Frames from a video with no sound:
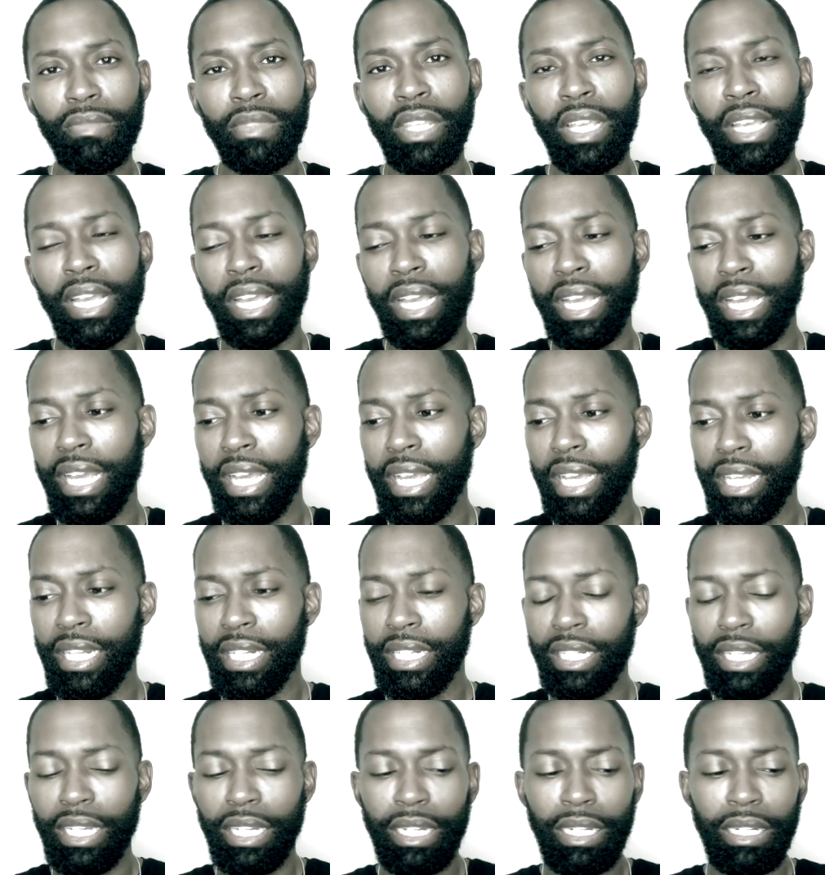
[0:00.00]

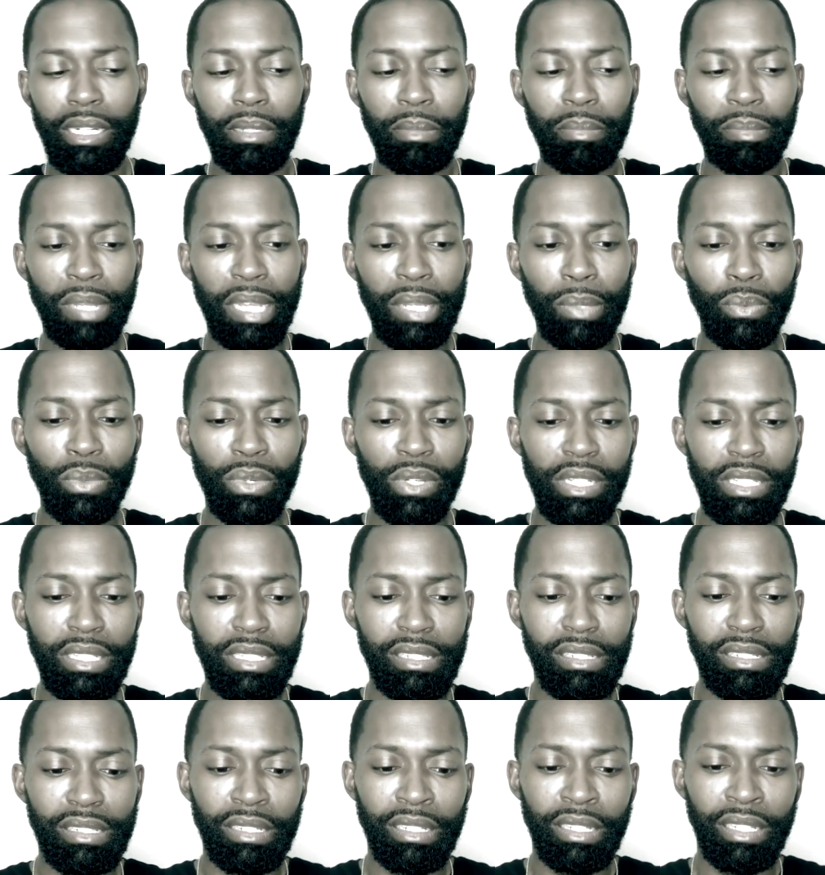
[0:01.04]
And it
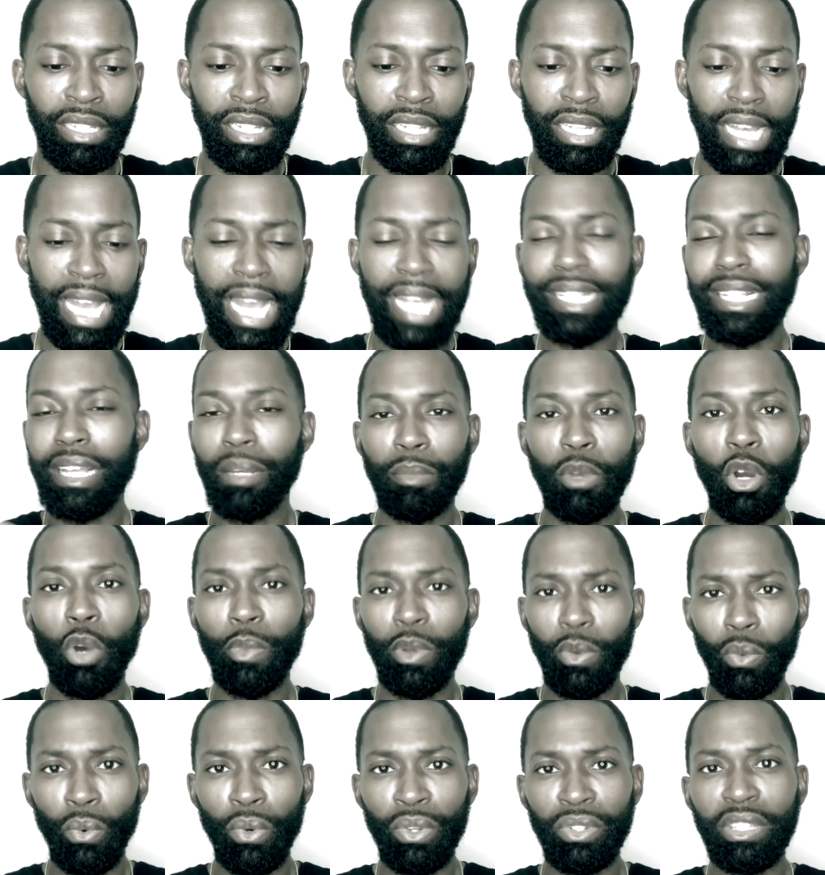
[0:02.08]
was at that
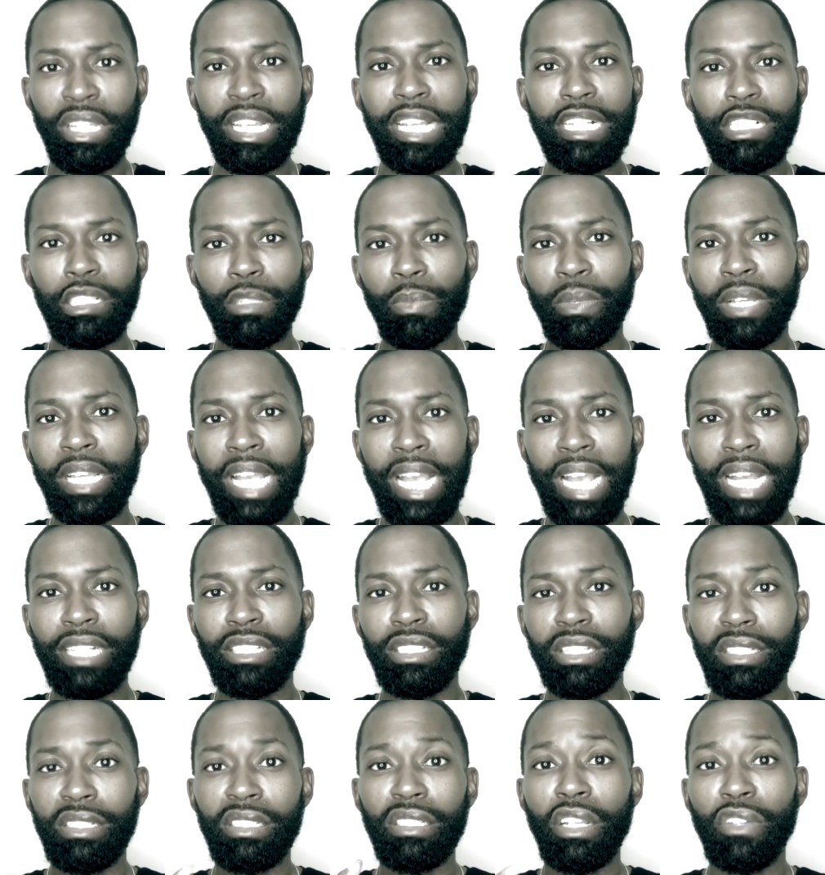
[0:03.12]
moment where things began
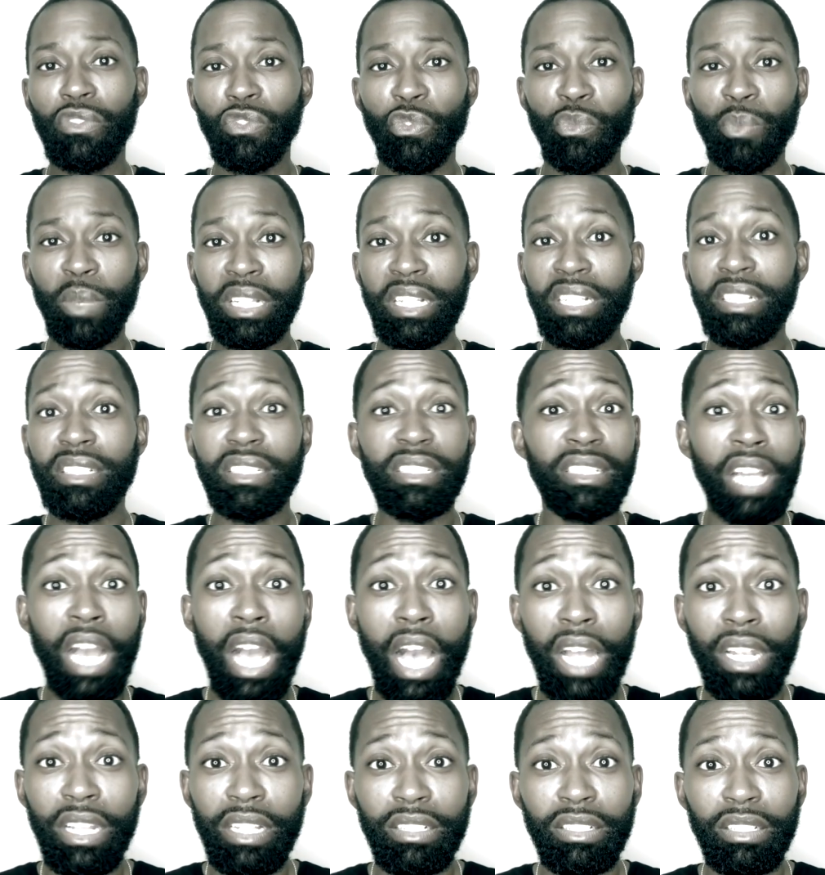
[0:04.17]
to shift for me. This is
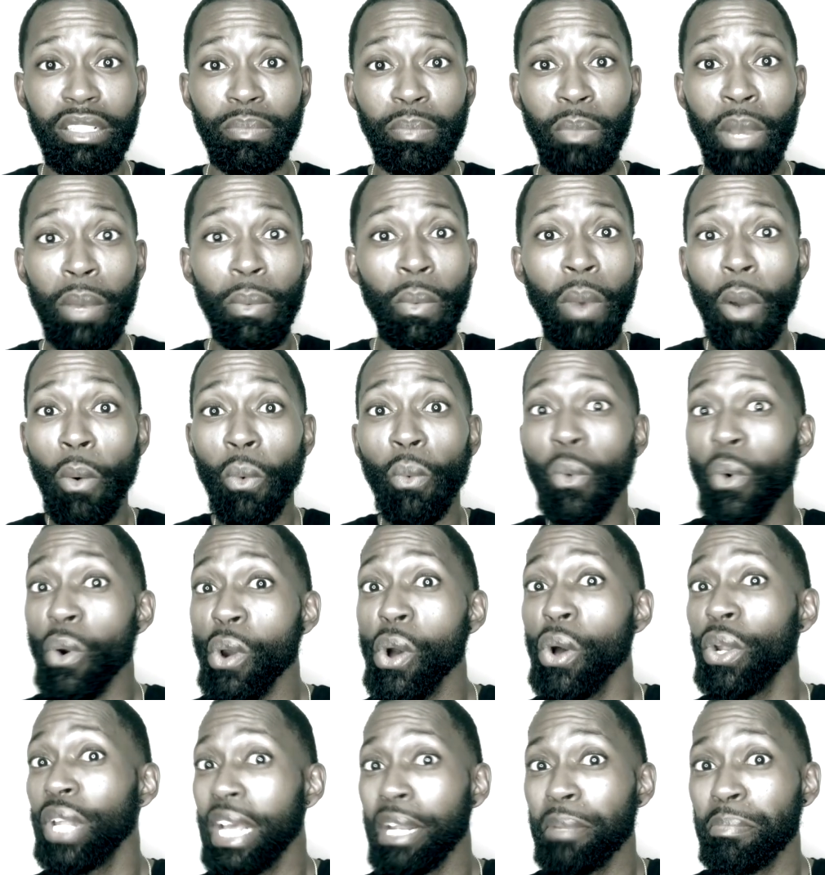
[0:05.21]
college. My
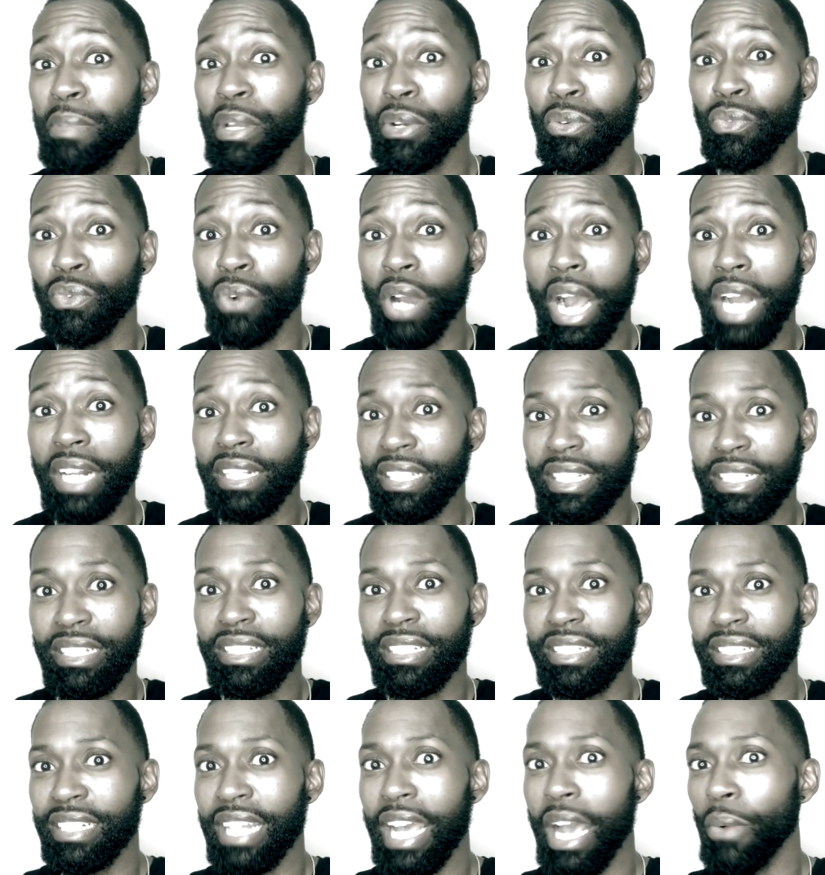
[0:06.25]
world had been rocked. This
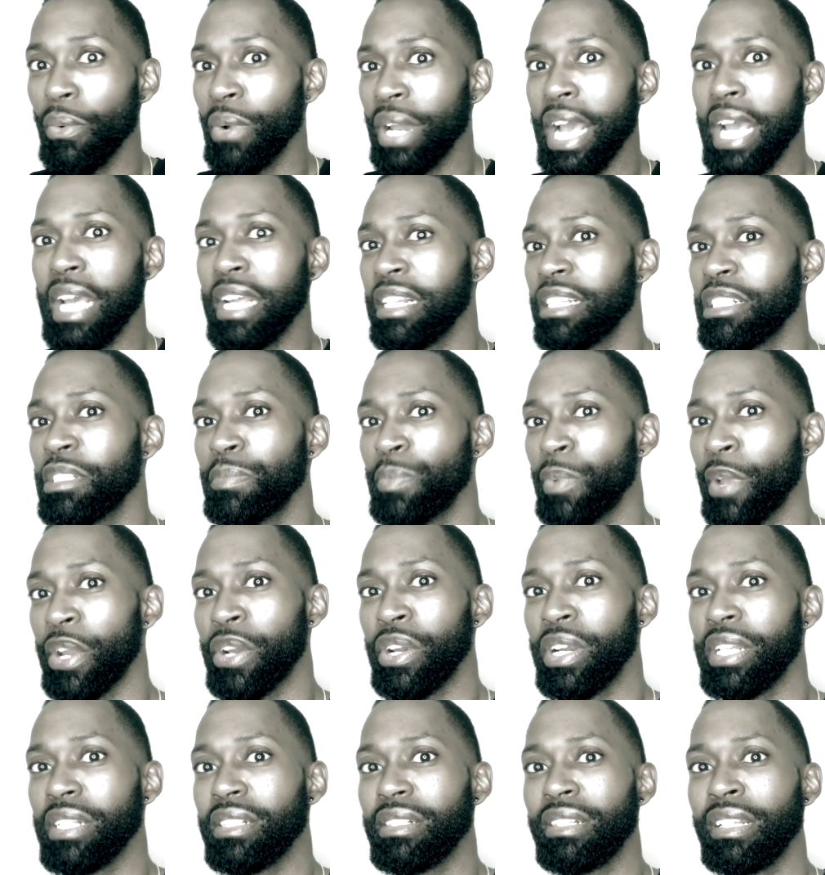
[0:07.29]
is not what I
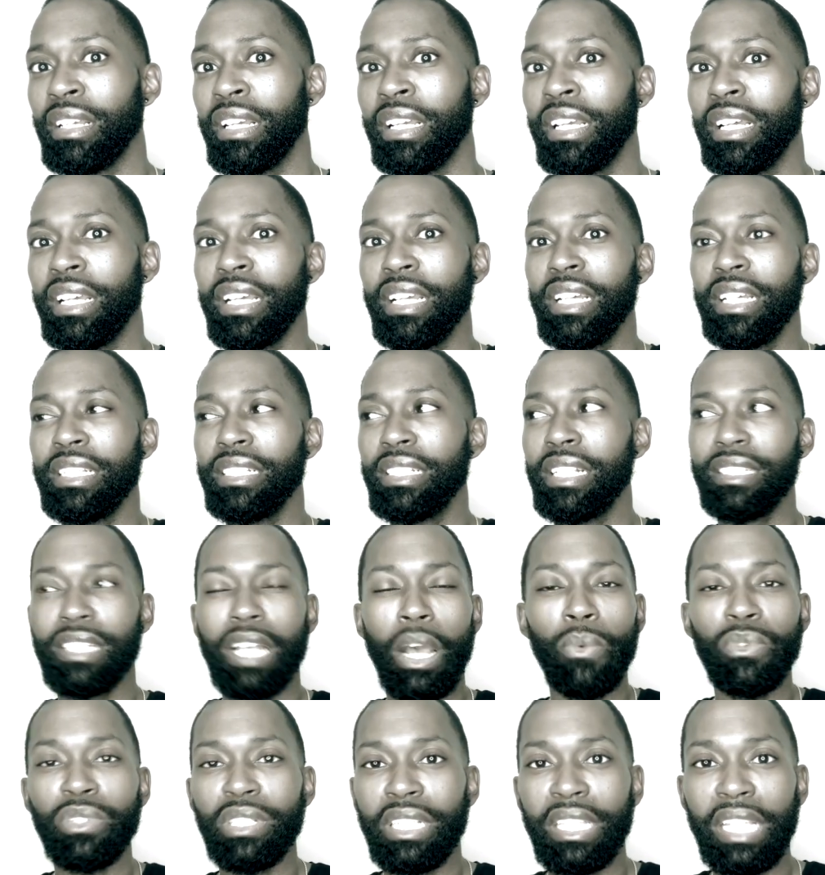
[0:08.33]
experienced since I
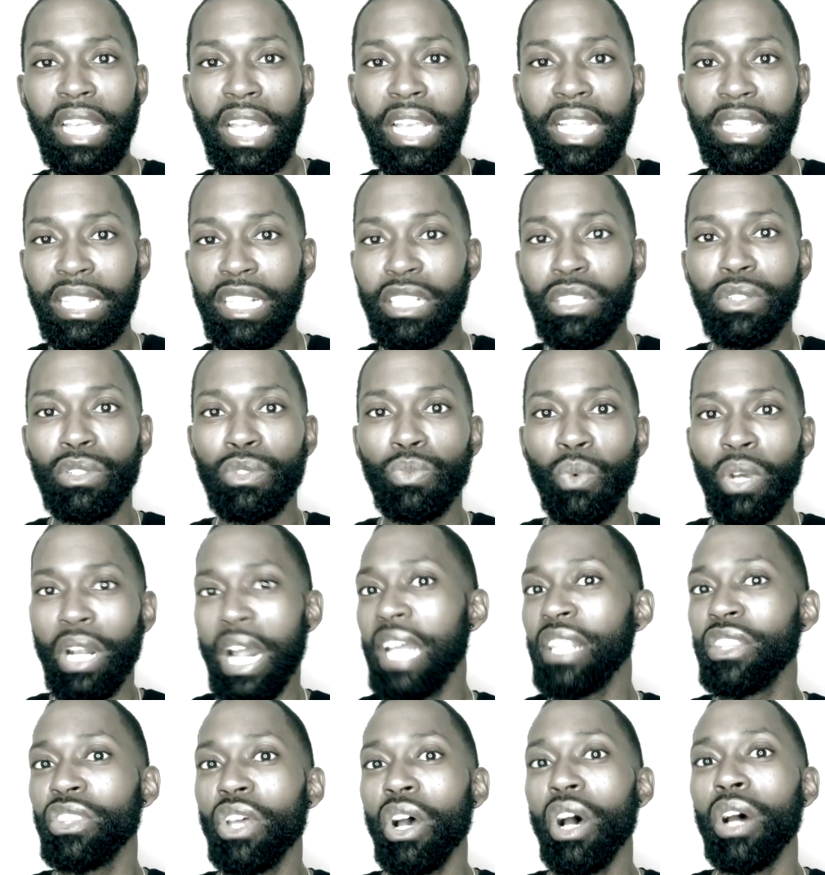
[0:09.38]
was a kid. This is what
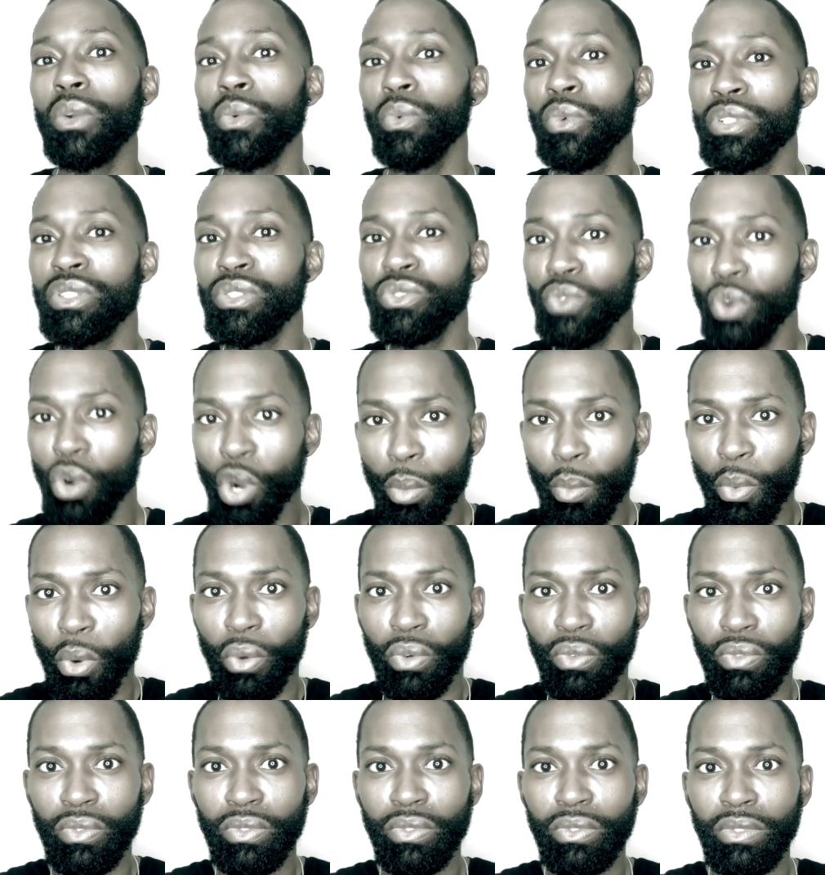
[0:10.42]
I thought was normal,
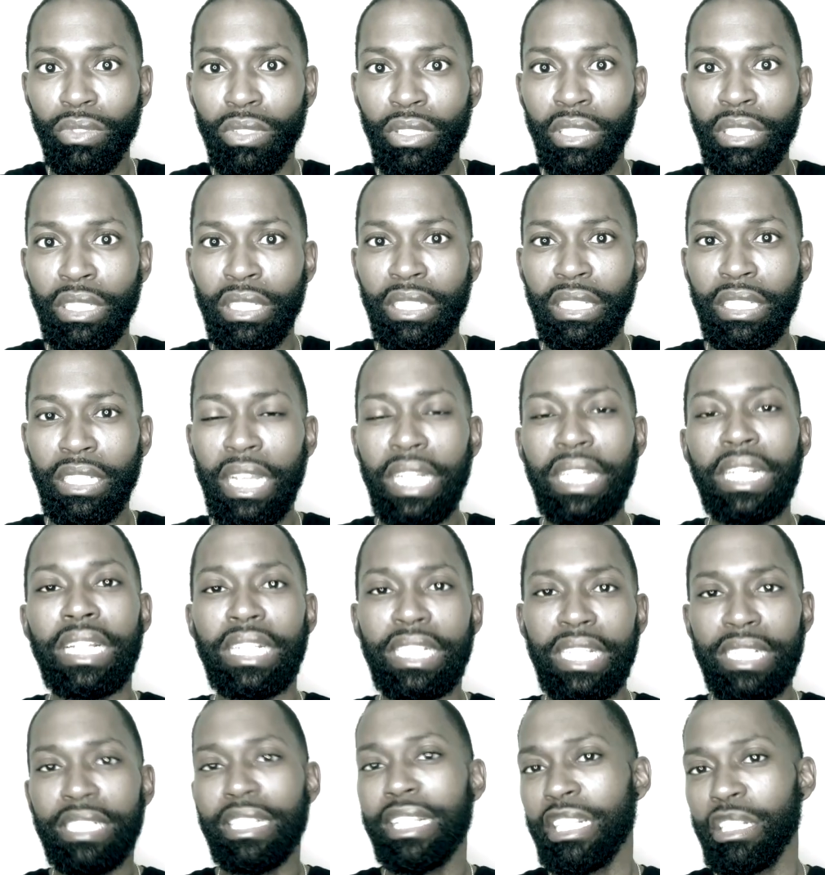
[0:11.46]
and then
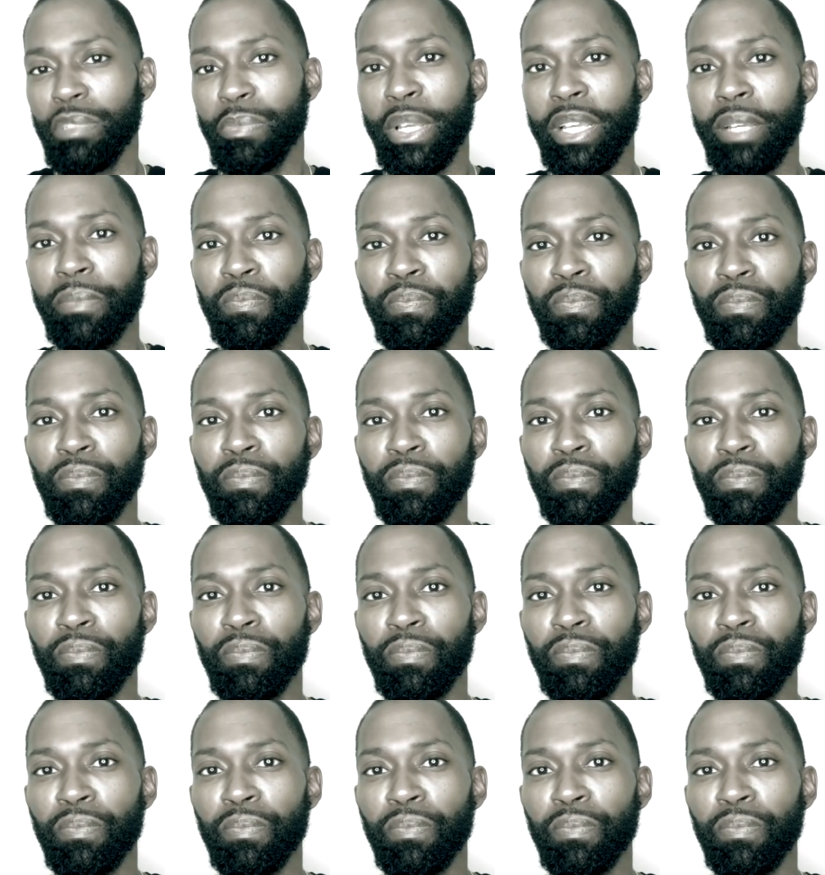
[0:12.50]
this hits me.